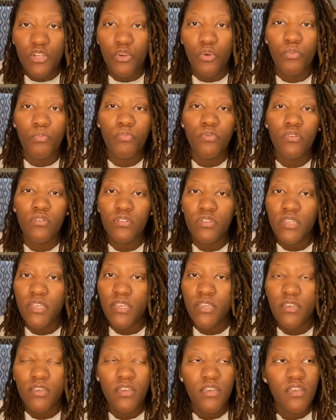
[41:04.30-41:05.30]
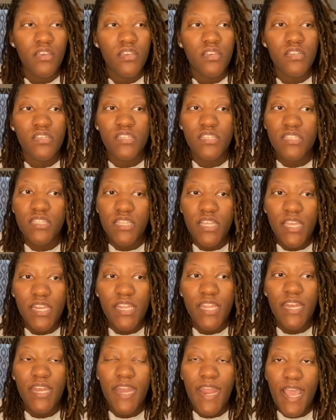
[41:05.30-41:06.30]
no pulling just letting
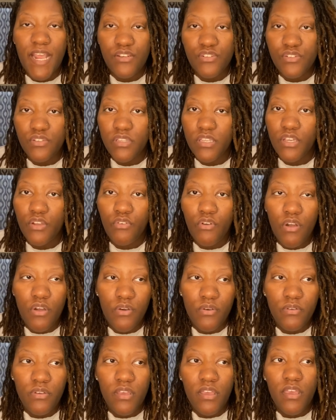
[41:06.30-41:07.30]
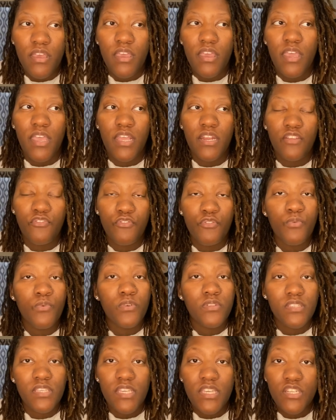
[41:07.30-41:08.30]
it naturally grow and if you
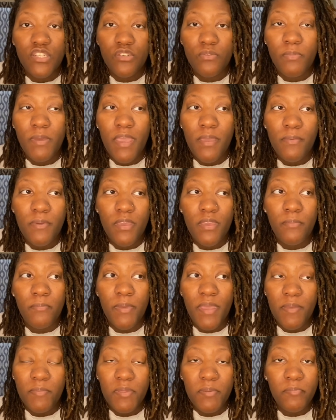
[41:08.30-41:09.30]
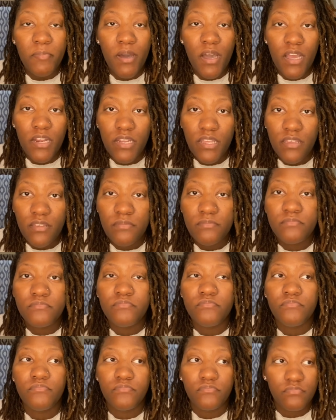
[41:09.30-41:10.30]
want to get your baby a baby bonnet
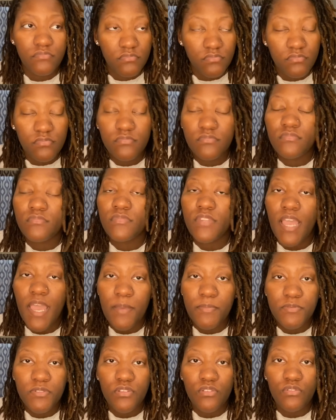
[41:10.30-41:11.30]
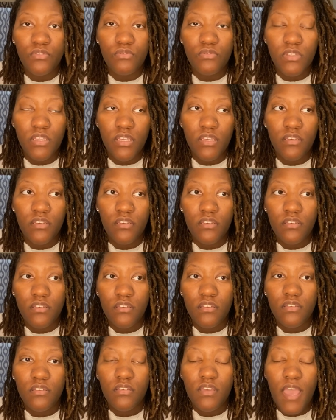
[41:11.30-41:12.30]
absolutely
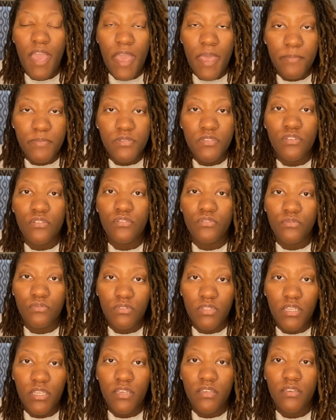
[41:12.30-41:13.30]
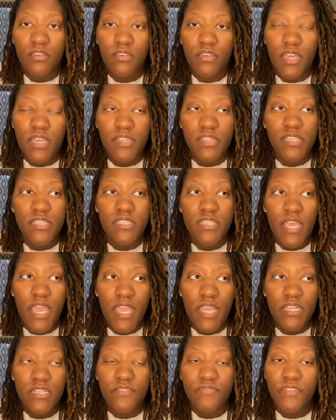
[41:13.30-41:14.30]
absolutely at this
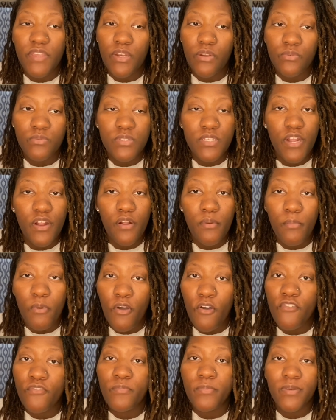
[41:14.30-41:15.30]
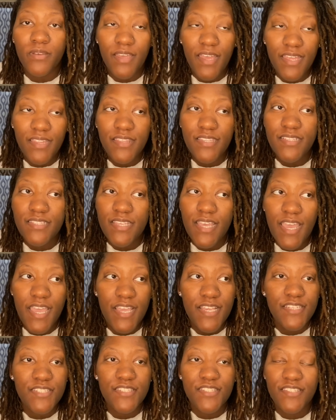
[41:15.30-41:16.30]
age if they don't tear them off but at this
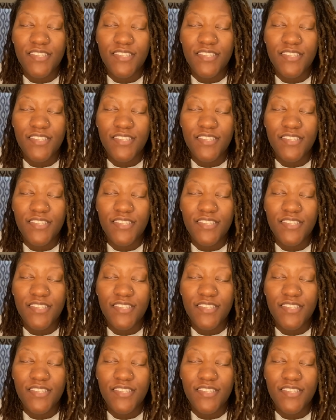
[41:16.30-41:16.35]
age